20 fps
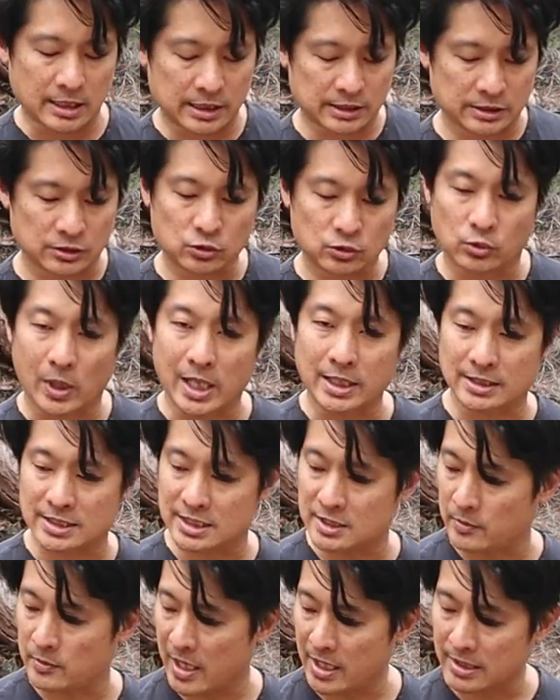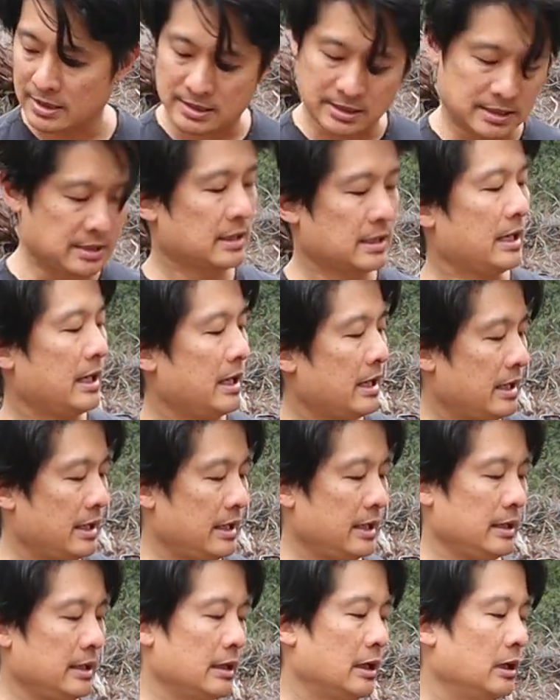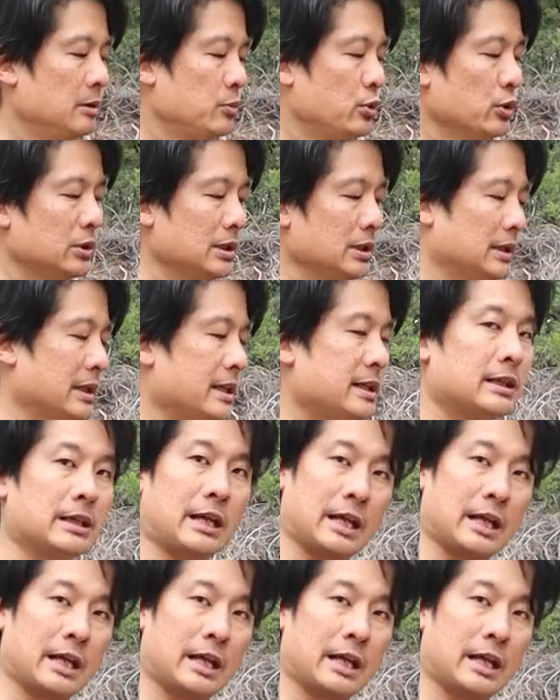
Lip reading: I do write the specs and I'll put the link